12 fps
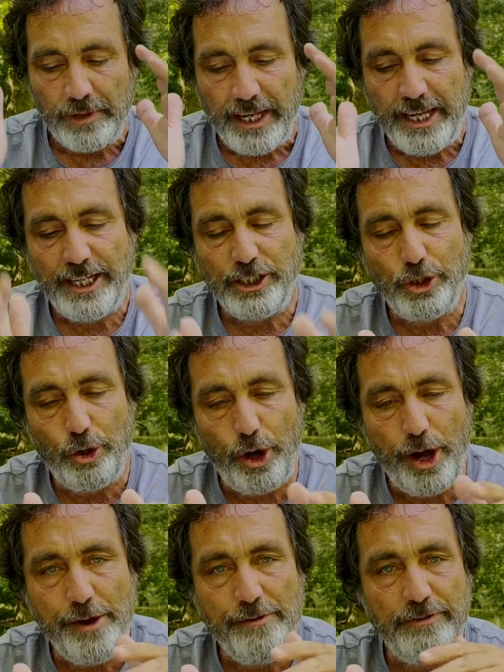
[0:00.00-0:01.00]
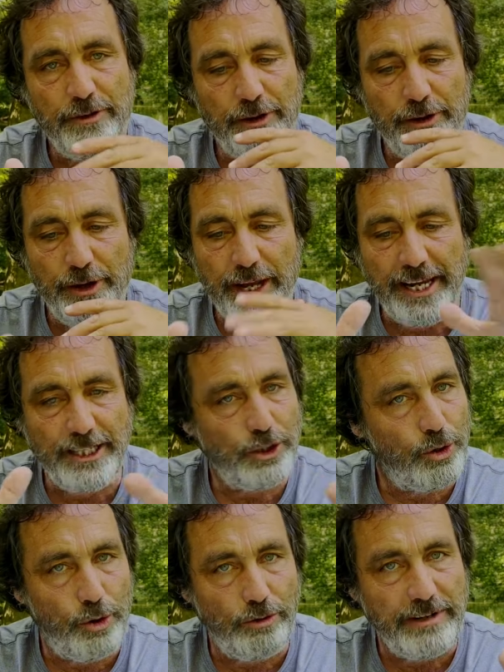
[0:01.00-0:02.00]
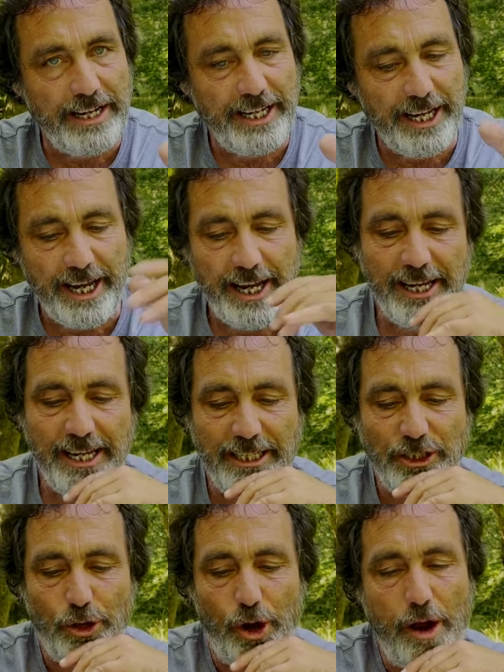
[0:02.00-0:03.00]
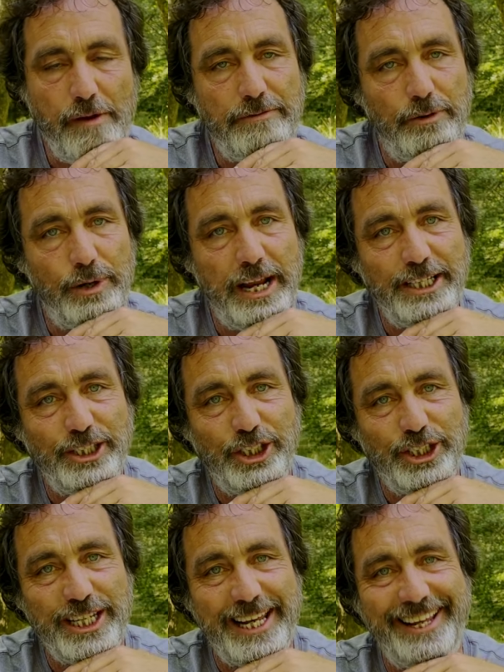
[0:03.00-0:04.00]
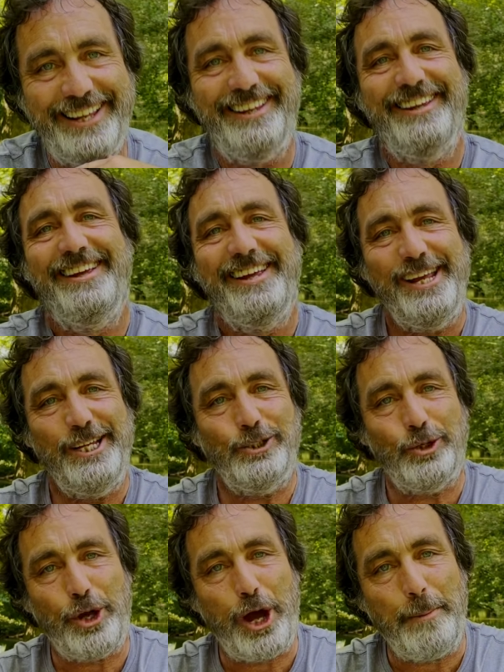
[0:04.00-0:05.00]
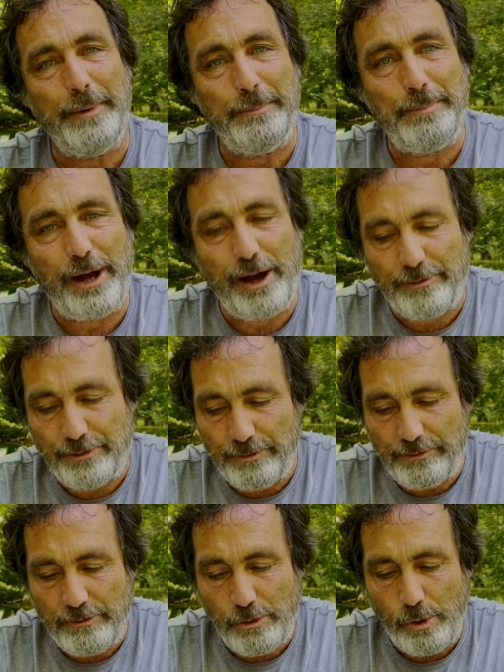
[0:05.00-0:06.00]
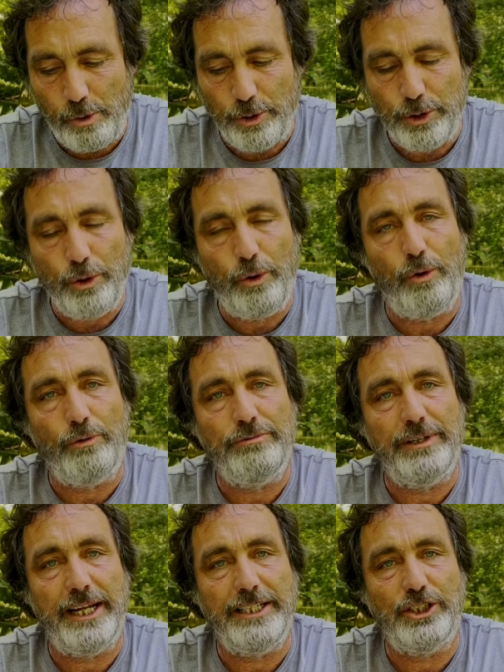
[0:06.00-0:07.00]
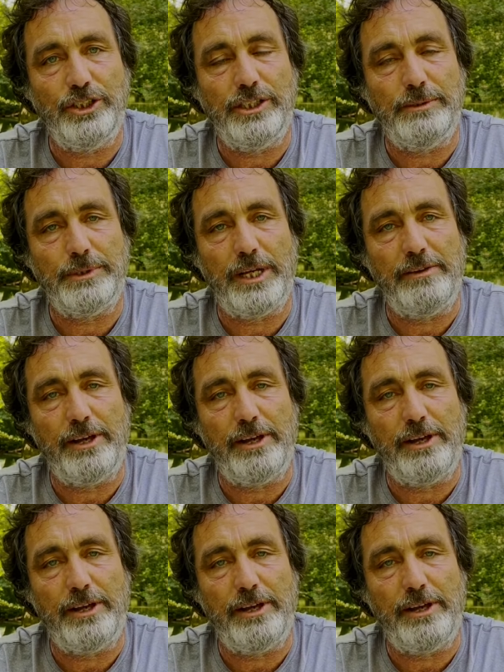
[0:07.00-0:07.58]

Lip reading: Here's your reading here. Here's your overall energies here. Here's your karmic path for your relationship side,